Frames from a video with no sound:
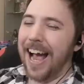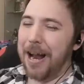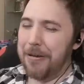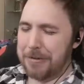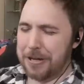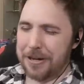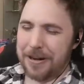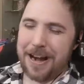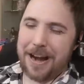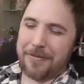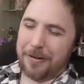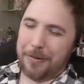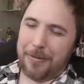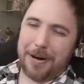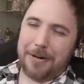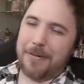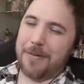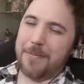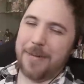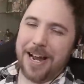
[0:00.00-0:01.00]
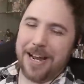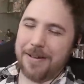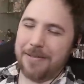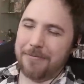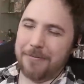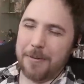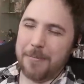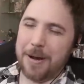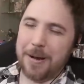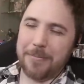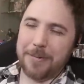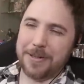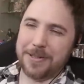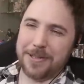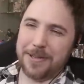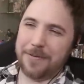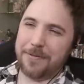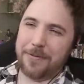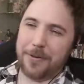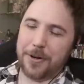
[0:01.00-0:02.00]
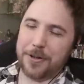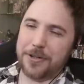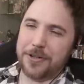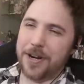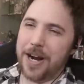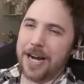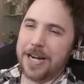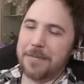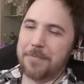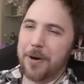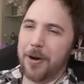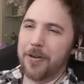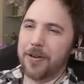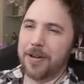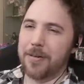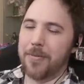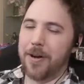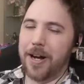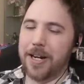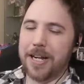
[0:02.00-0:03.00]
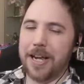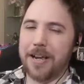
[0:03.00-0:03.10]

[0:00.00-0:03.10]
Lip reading: I'm sure everyone remembers their first shiny Pokemon.